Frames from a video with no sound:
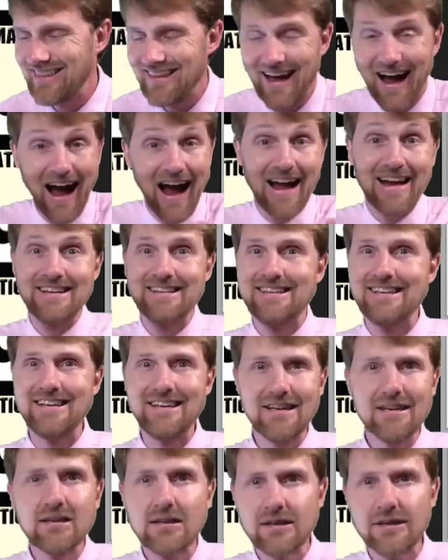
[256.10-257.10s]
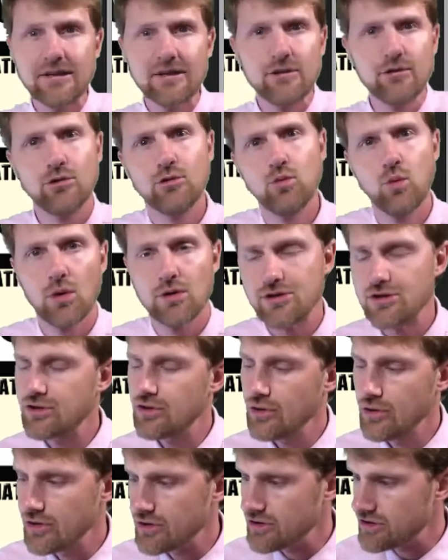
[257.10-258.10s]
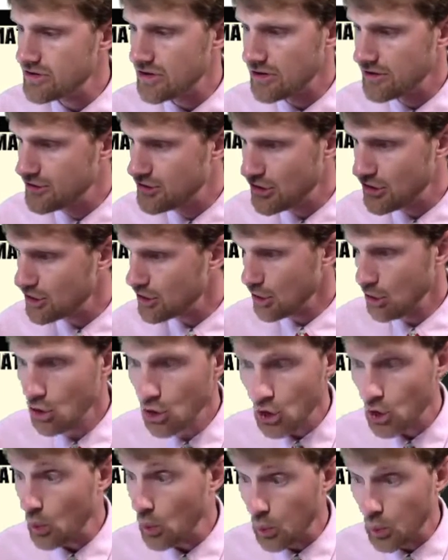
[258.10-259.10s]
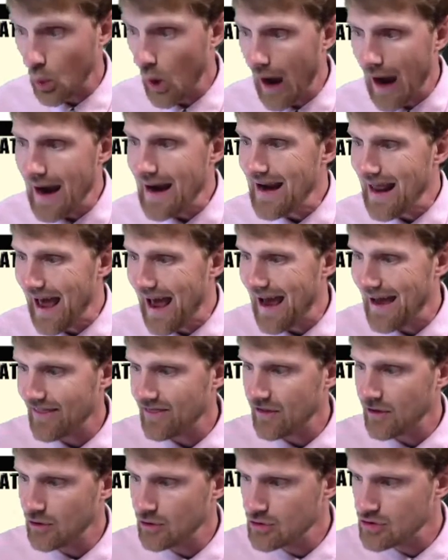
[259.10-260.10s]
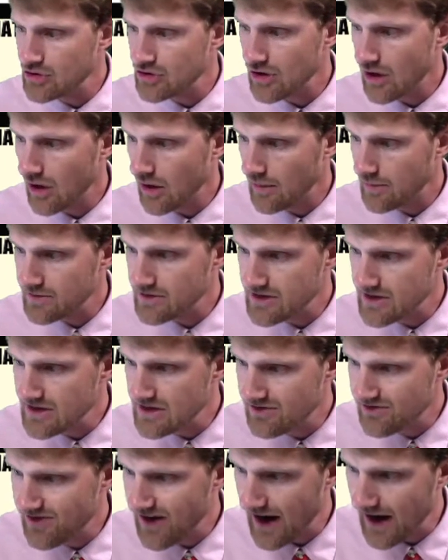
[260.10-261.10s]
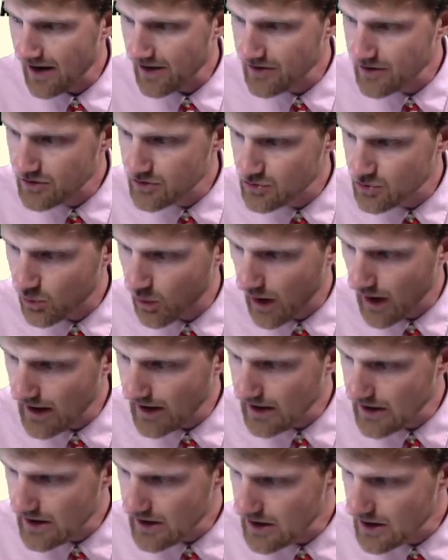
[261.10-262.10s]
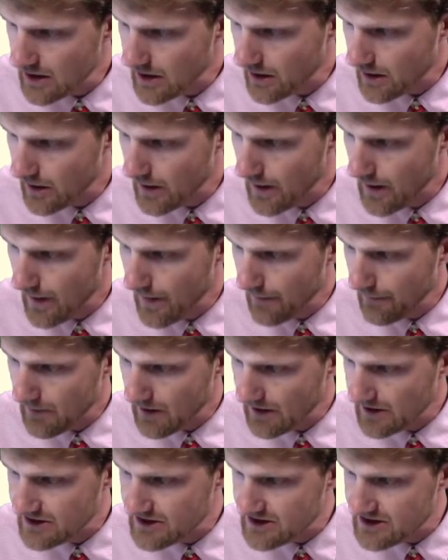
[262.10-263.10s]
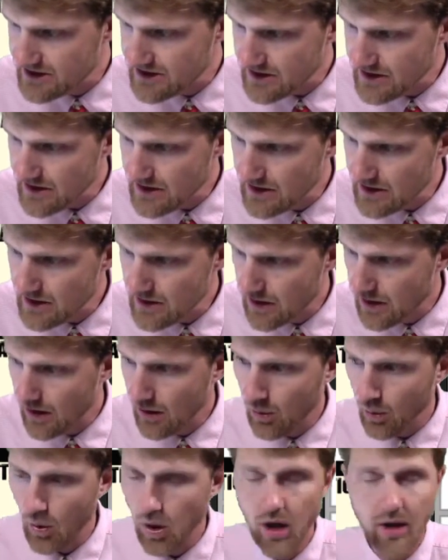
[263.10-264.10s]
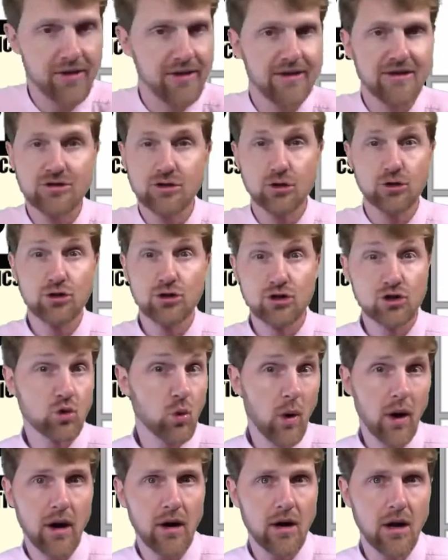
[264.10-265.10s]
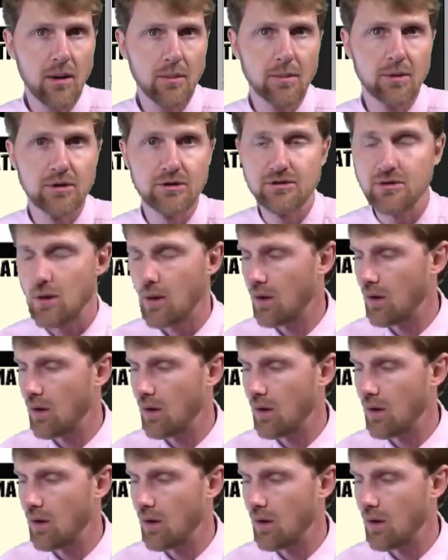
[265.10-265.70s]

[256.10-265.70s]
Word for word: Ideally, you'd want students to just look right at those sums, these values right here, and see, well, these are the square numbers.